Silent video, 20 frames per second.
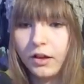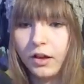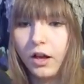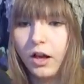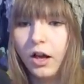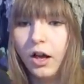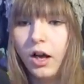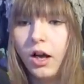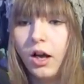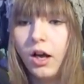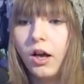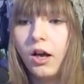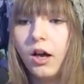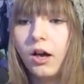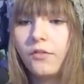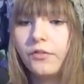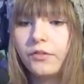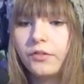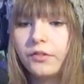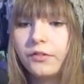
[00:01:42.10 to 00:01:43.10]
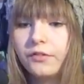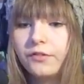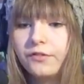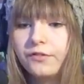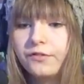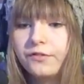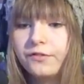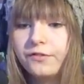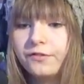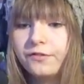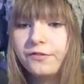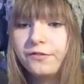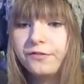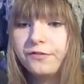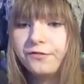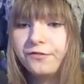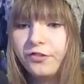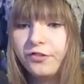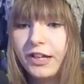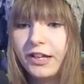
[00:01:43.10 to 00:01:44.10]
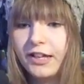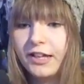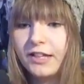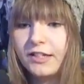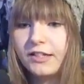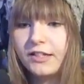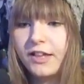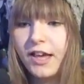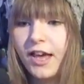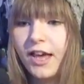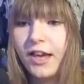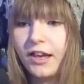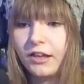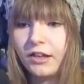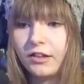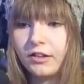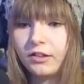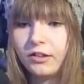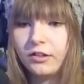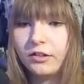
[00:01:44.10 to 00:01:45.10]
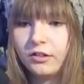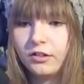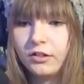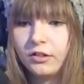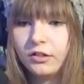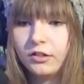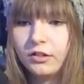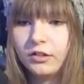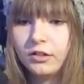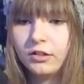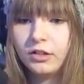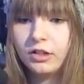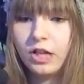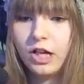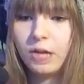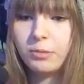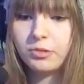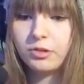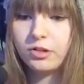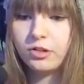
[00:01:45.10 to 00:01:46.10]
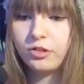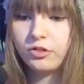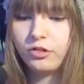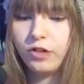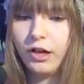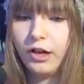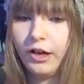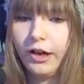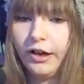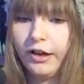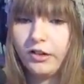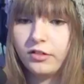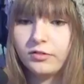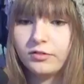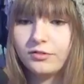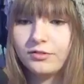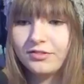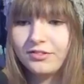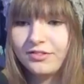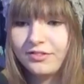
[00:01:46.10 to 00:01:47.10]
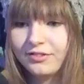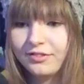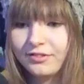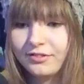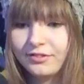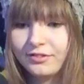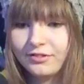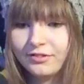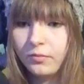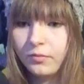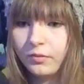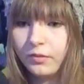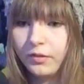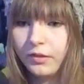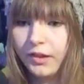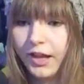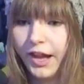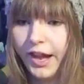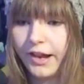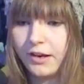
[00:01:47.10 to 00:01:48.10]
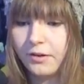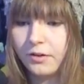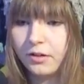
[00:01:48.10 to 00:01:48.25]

Oh, for freaking sake. I'm just going to try again. Dead.